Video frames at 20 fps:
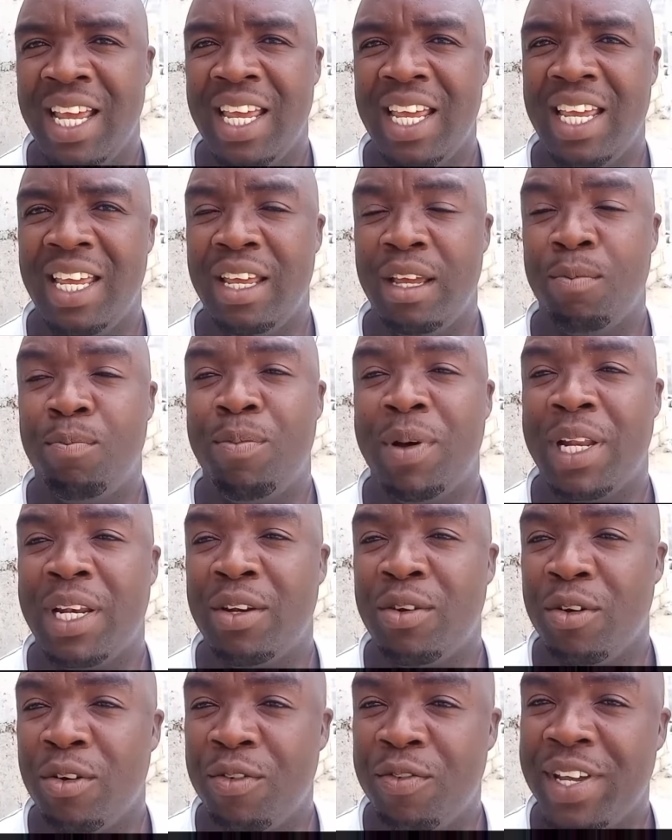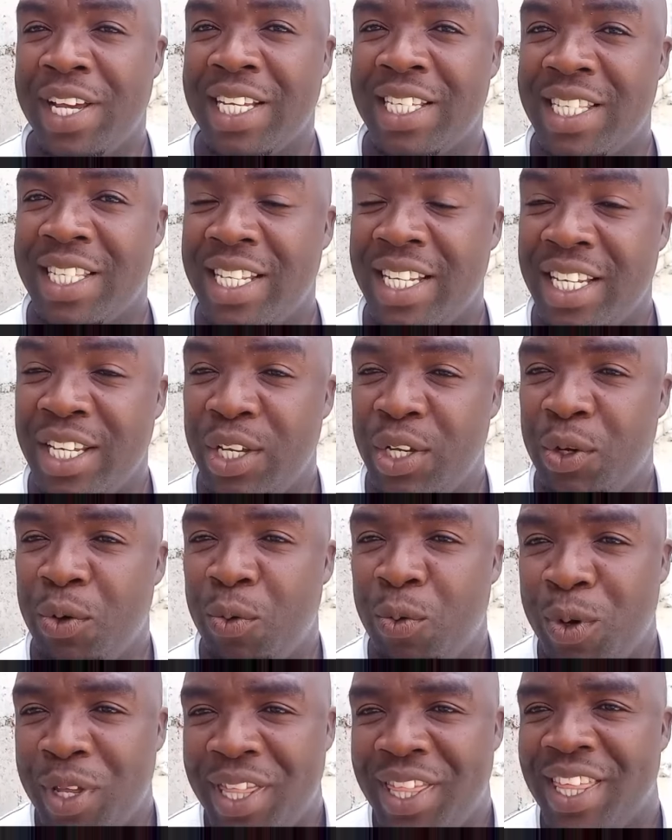uh, but obviously
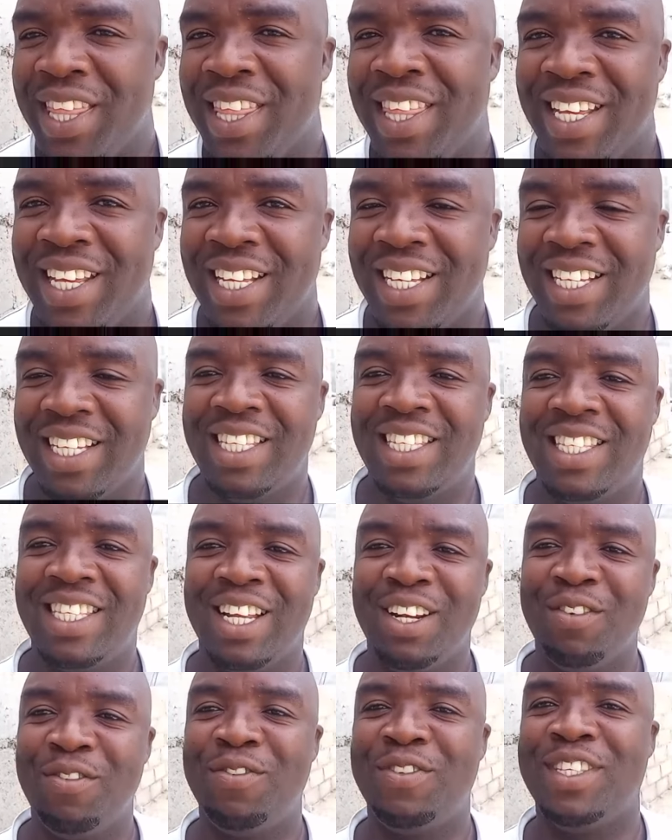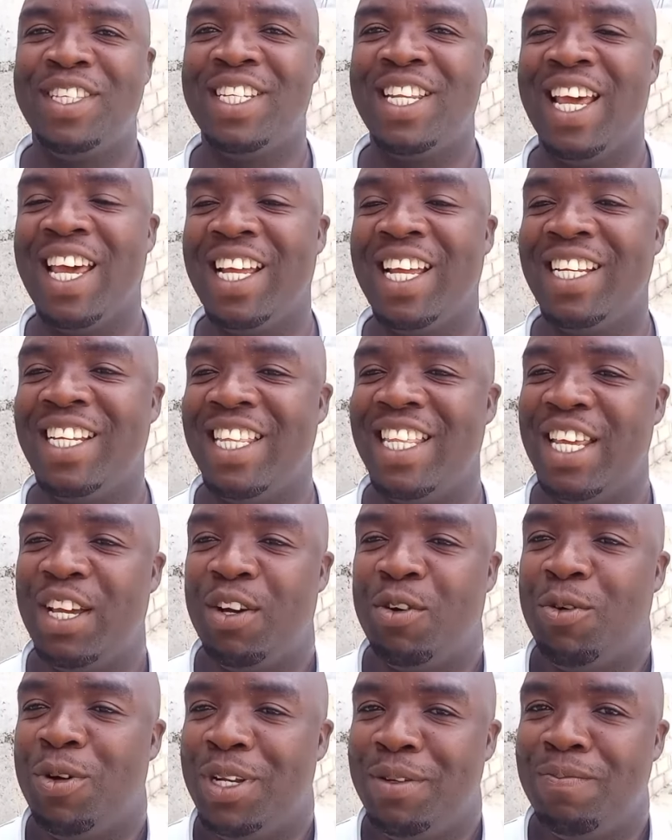with the self-styled, they
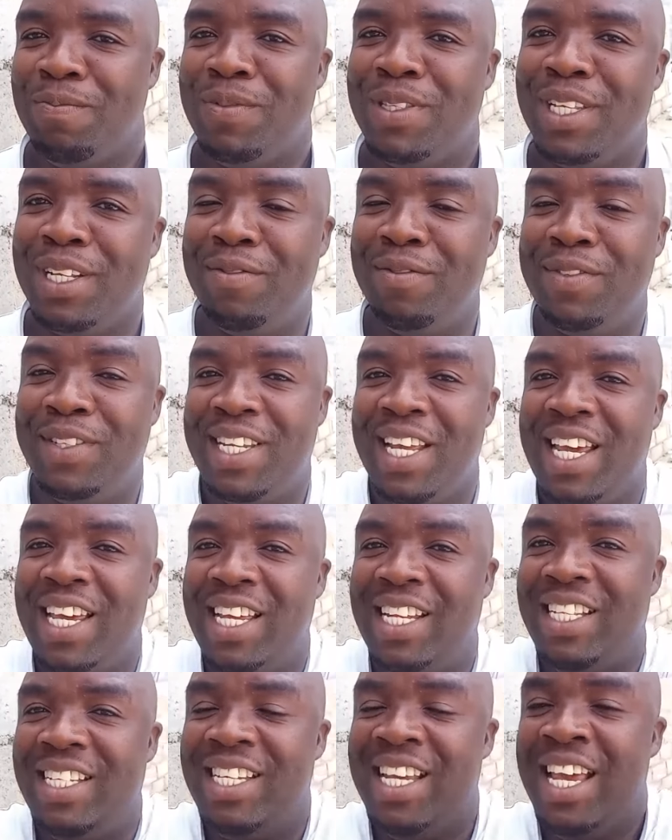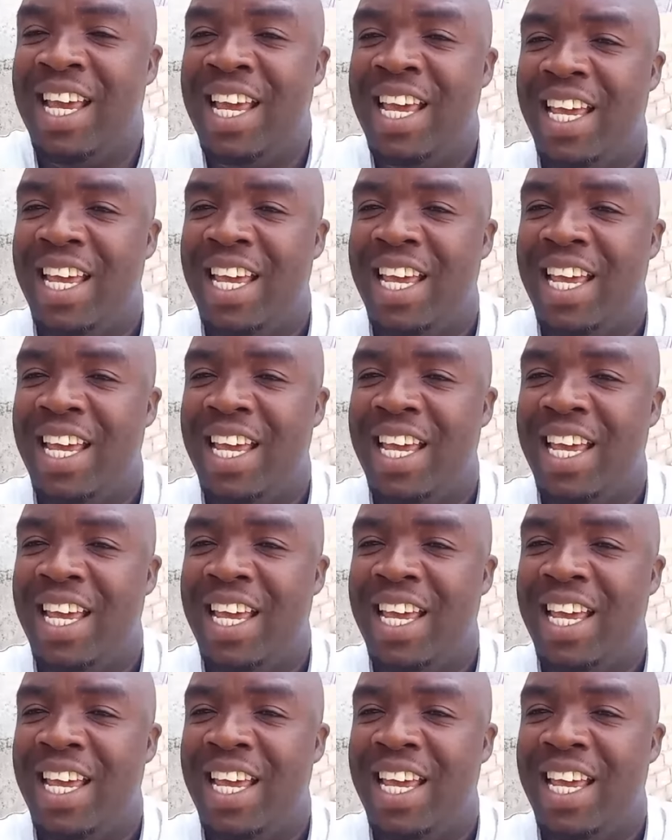call him self-styled